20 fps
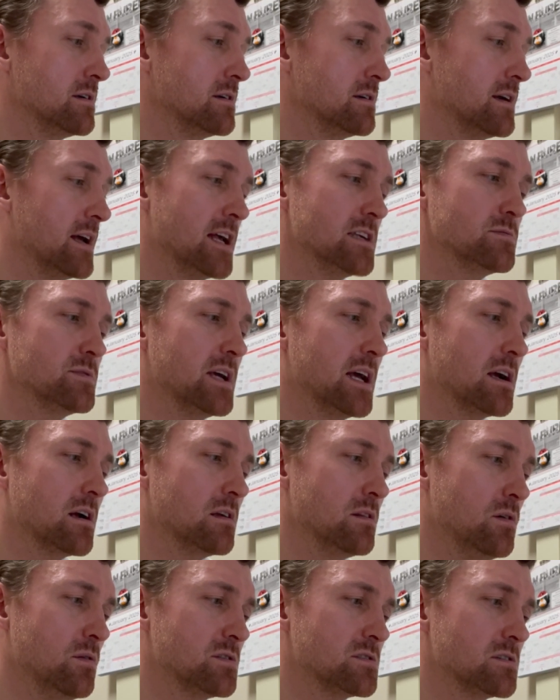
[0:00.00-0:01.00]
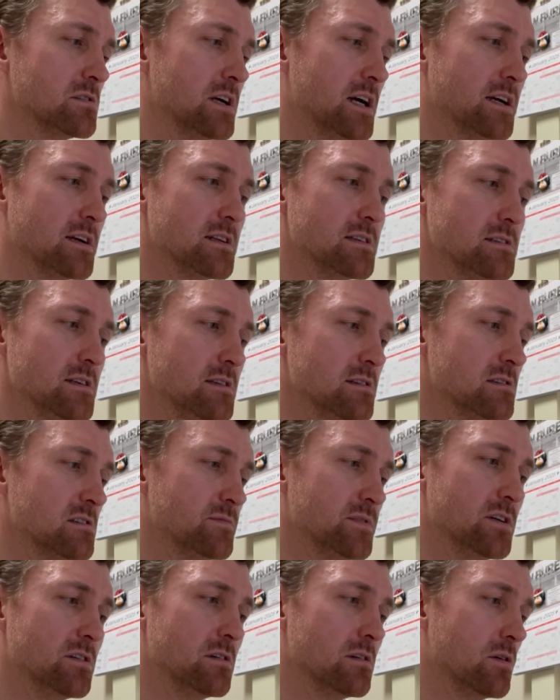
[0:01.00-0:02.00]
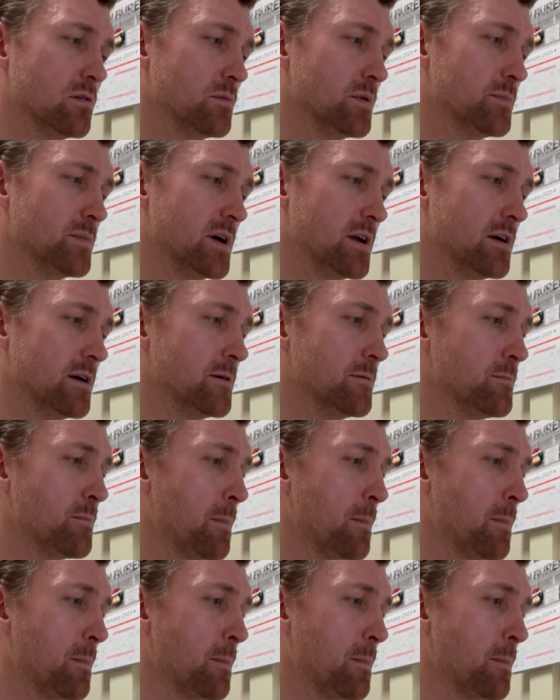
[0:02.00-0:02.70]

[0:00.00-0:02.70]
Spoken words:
As we got closer, I could see the sphere a little bit better.